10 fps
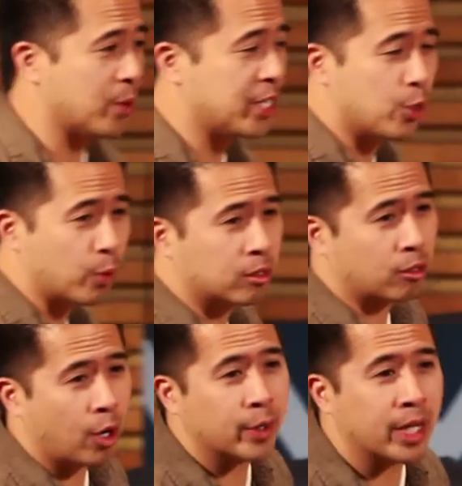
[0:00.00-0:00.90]
When you were
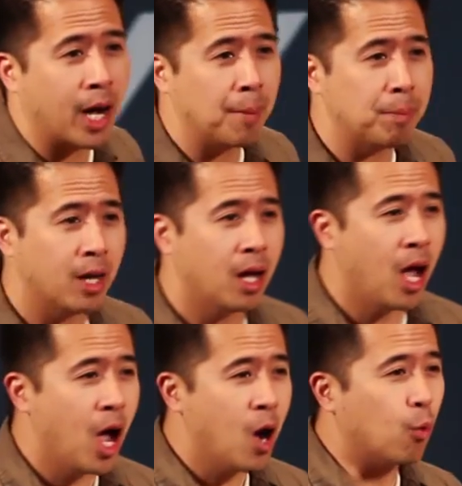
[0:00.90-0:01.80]
growing
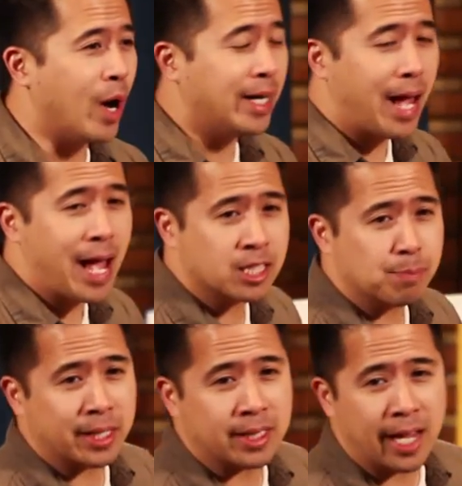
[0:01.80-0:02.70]
up, what
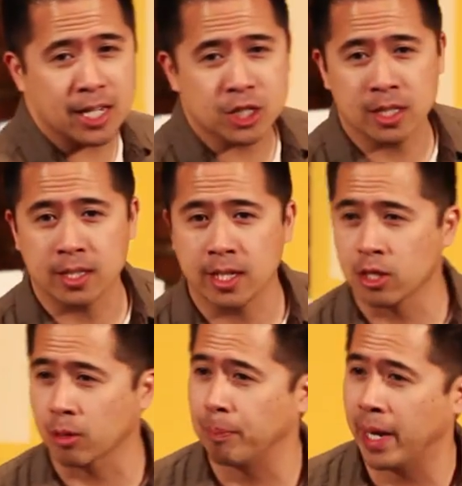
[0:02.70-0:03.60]
expectation
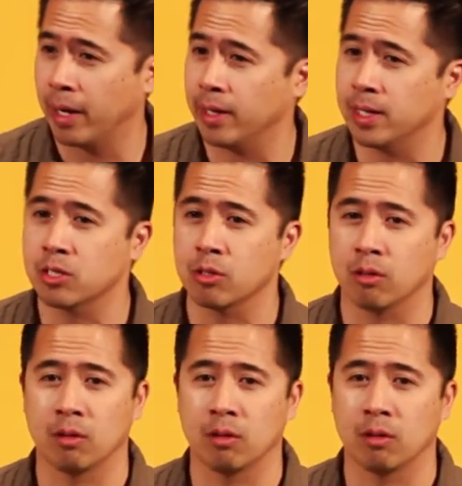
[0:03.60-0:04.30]
did your parents